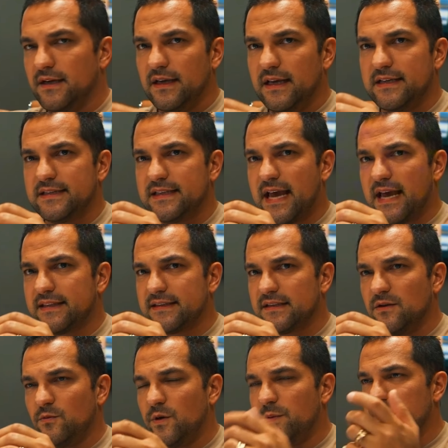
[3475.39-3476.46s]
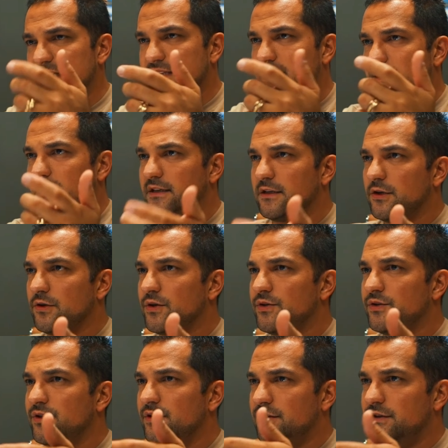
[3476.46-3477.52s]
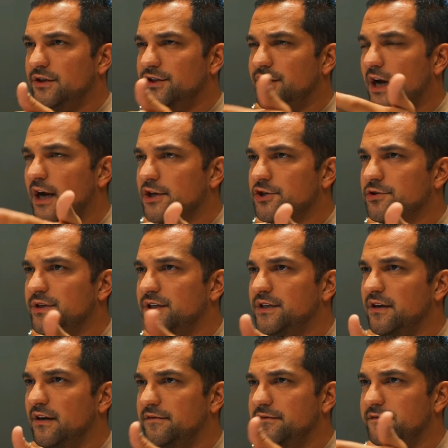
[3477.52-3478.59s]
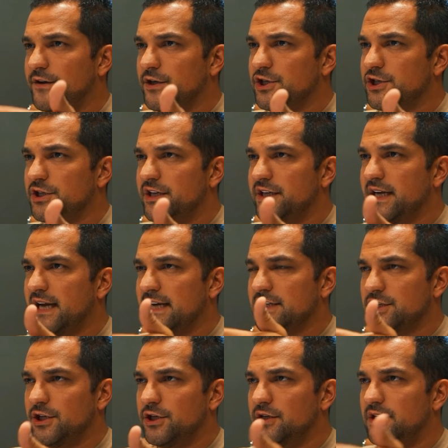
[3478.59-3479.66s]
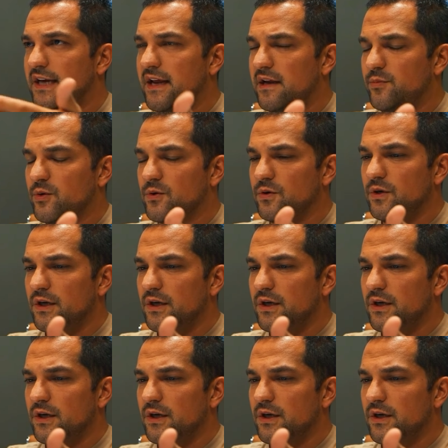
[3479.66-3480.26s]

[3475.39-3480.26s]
is that we basically learn the doctrine of functioning as a good neighbor.